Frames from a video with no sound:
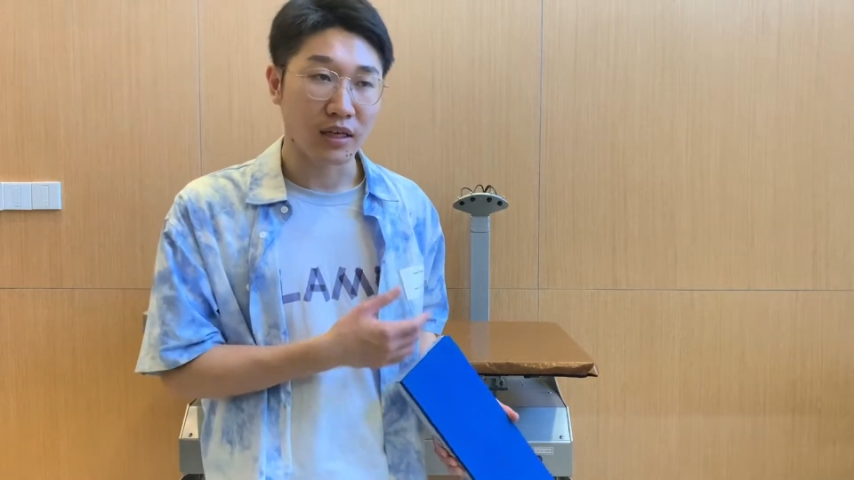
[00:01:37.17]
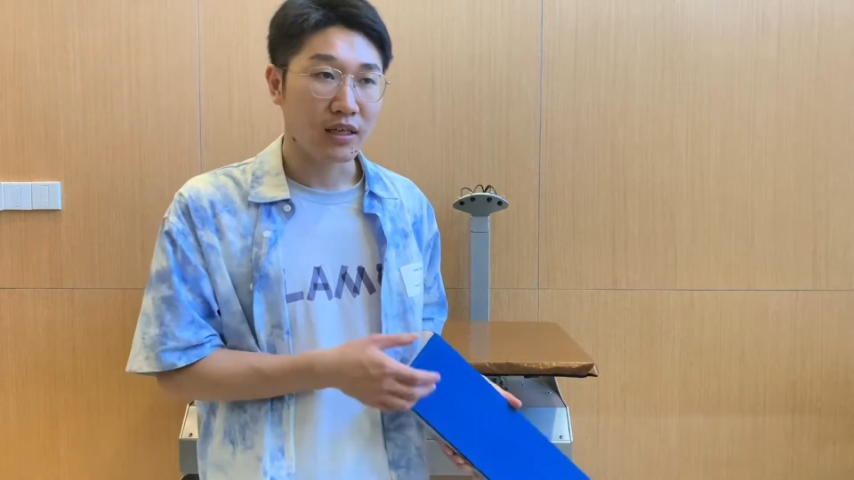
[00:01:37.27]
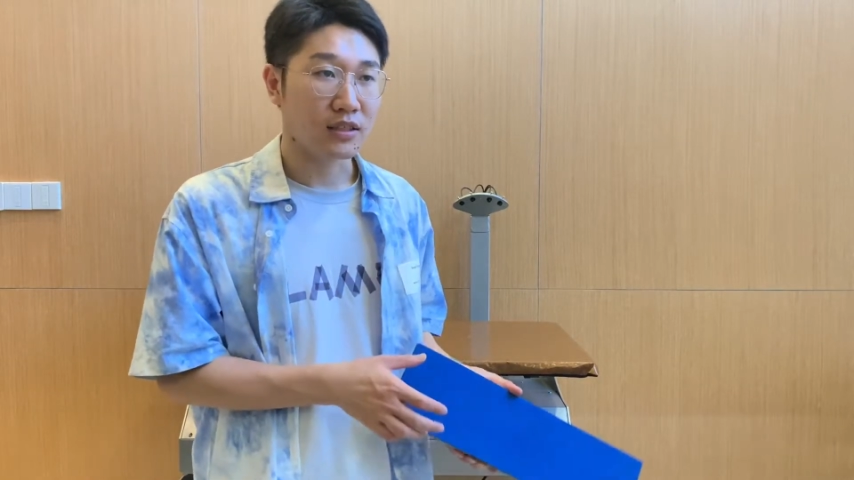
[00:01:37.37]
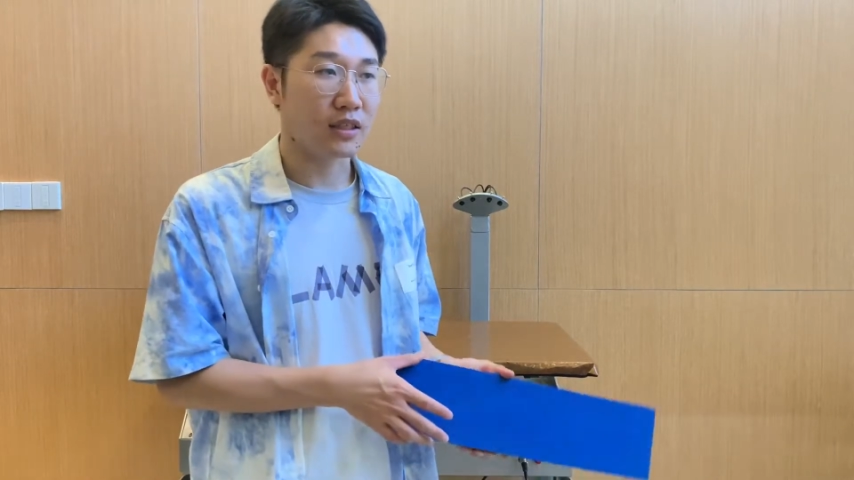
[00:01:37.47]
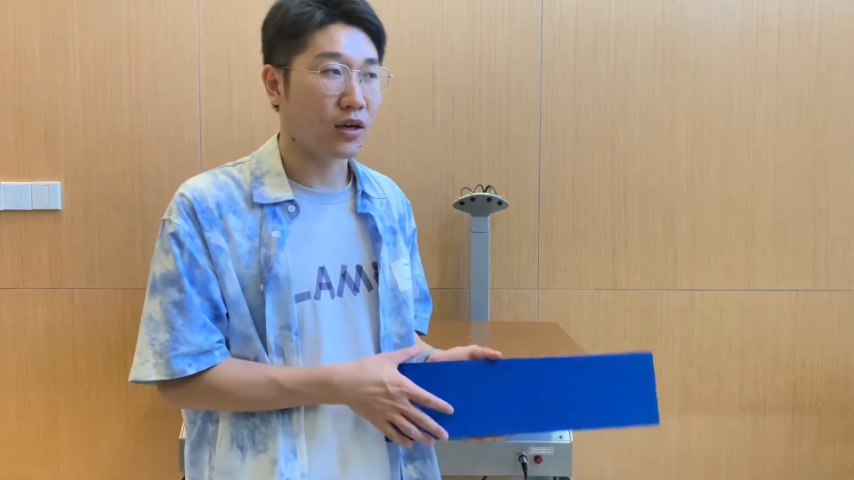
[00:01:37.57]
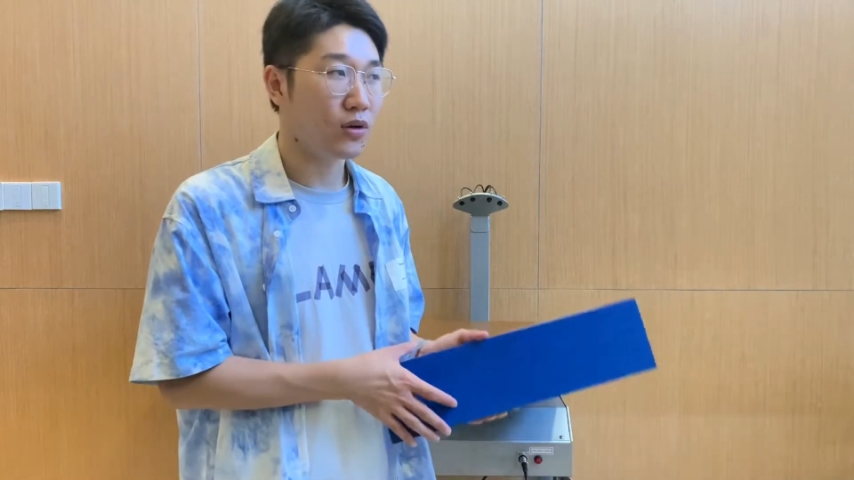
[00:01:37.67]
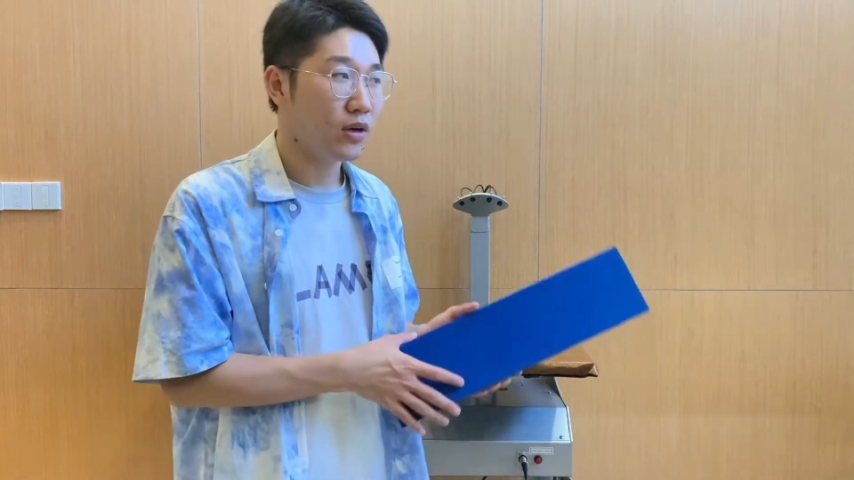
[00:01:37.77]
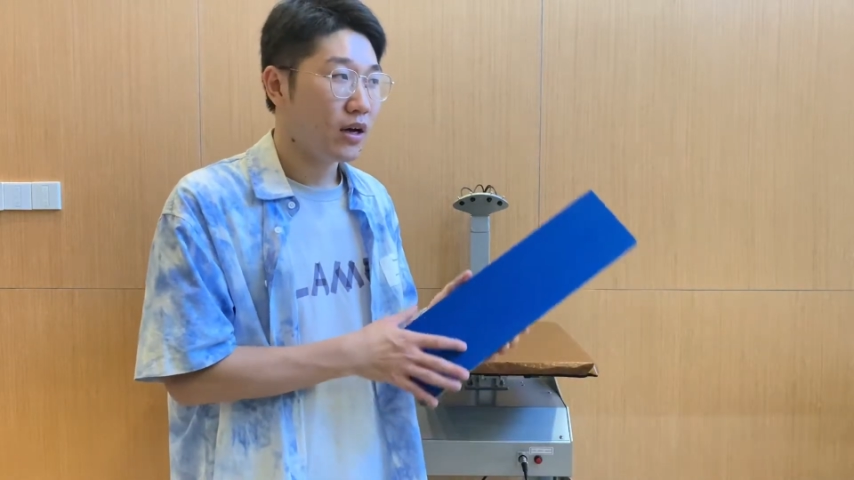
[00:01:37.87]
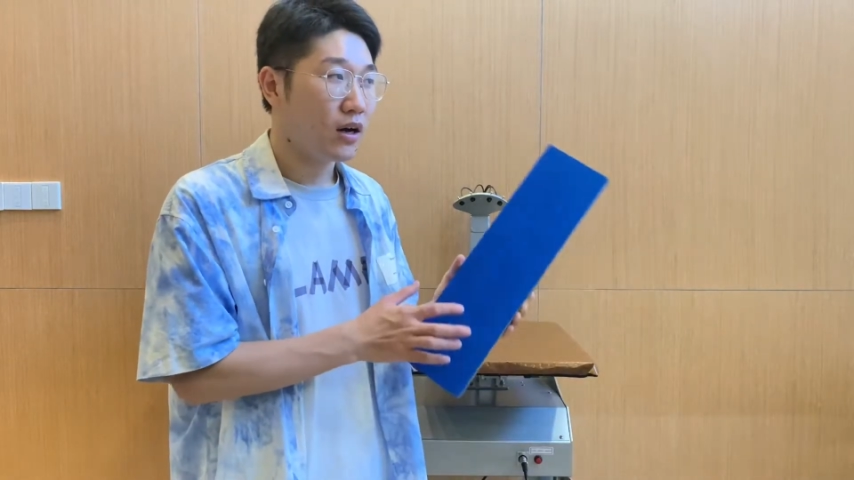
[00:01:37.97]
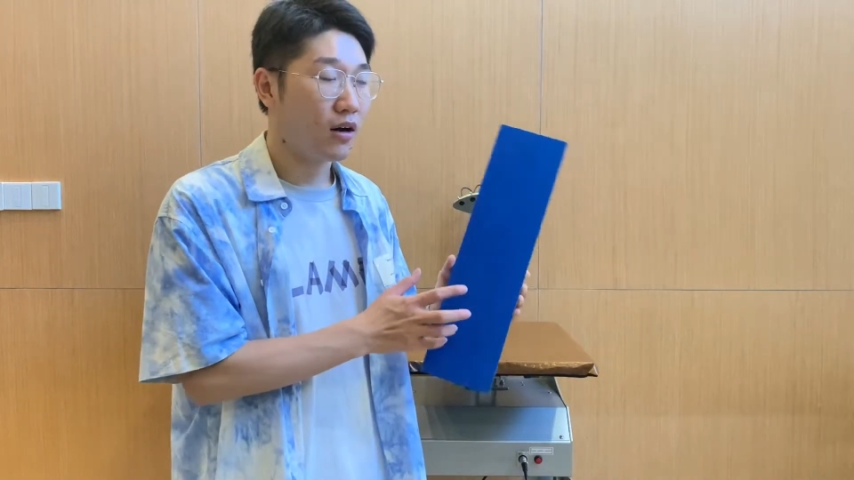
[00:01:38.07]
So
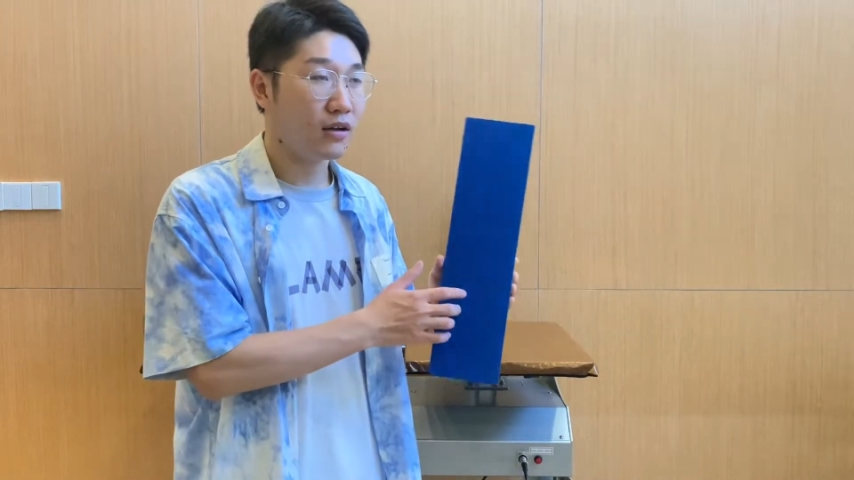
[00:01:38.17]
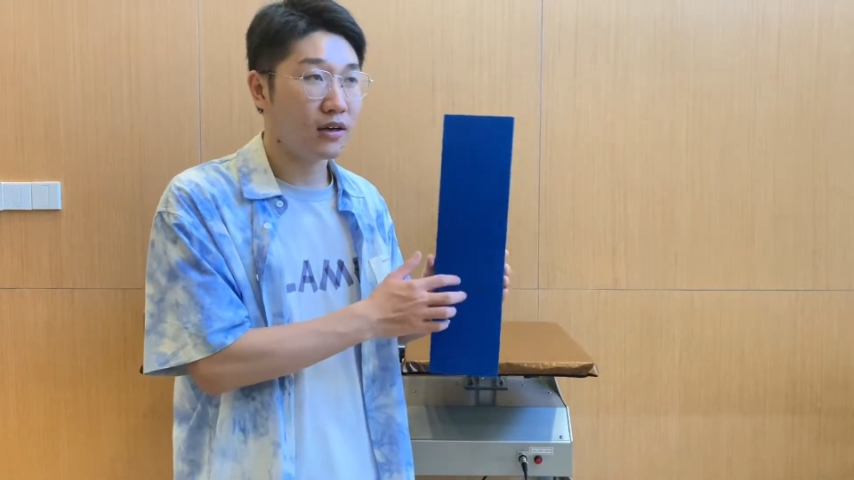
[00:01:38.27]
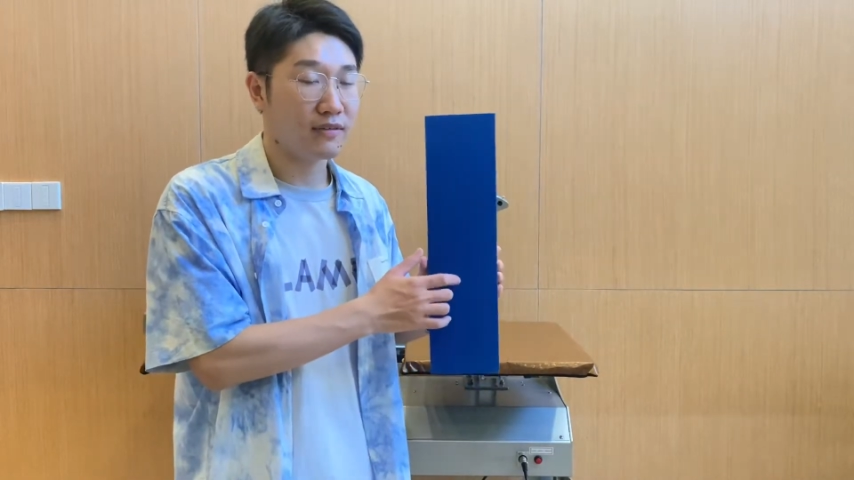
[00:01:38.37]
all of